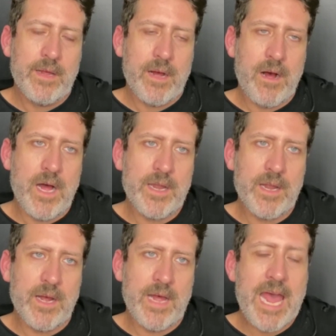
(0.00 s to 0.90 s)
on
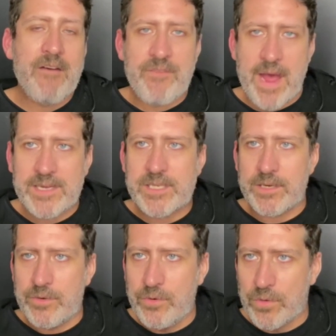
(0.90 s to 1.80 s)
FX and
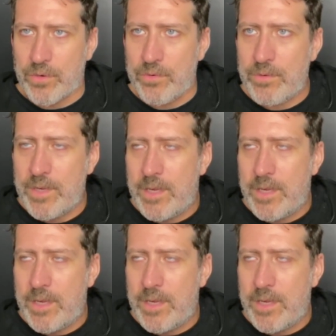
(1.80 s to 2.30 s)
Hulu.